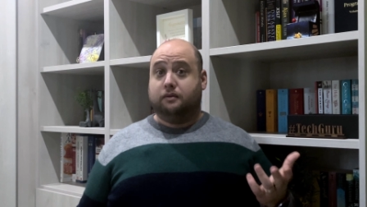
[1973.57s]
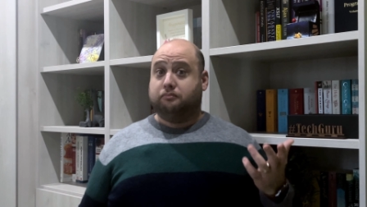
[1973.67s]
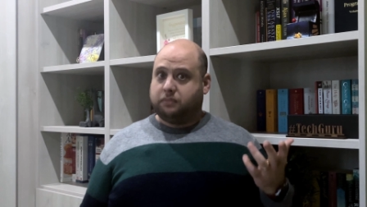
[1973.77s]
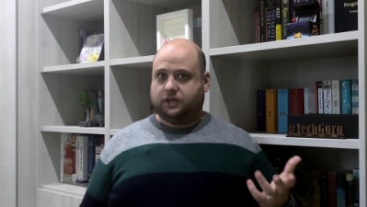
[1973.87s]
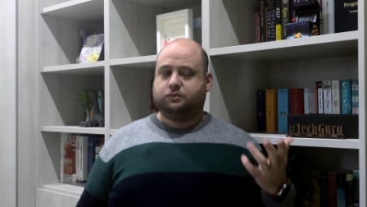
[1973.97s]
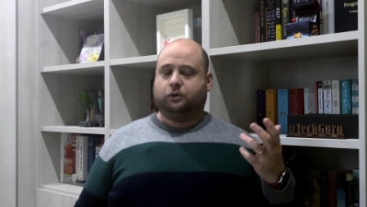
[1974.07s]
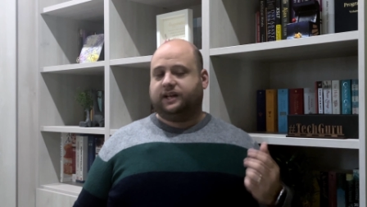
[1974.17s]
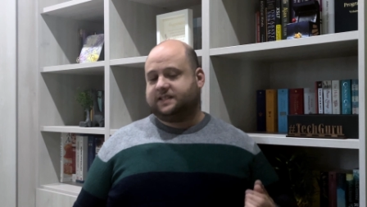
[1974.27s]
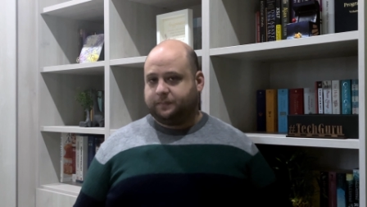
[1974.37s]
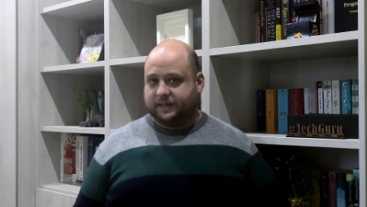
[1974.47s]
much more
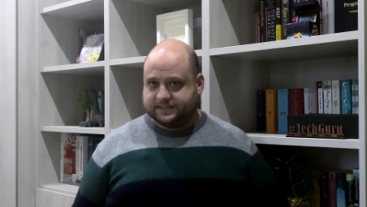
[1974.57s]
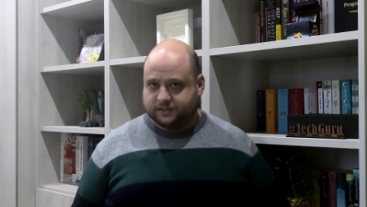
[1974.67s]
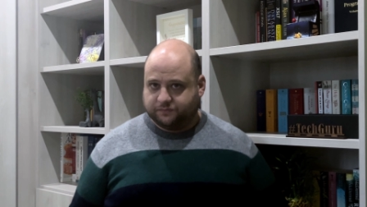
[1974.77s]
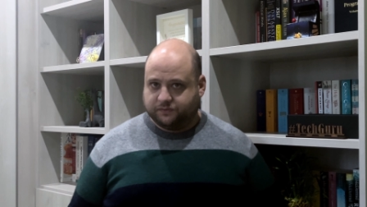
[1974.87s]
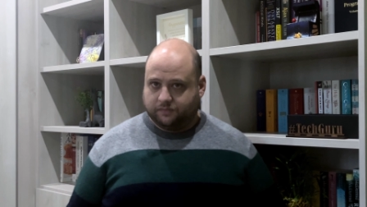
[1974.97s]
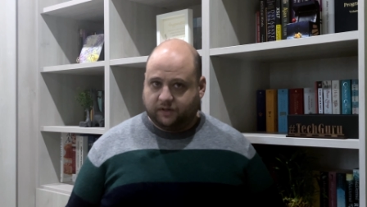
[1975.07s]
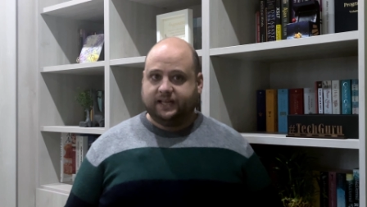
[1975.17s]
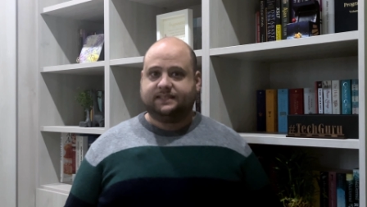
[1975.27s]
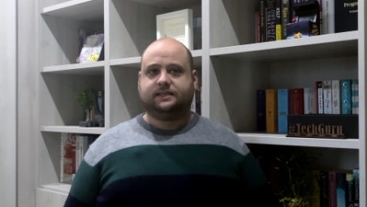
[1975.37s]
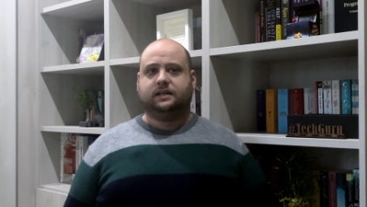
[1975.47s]
expensive
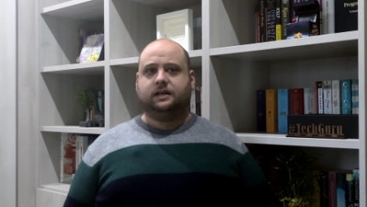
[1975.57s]
device,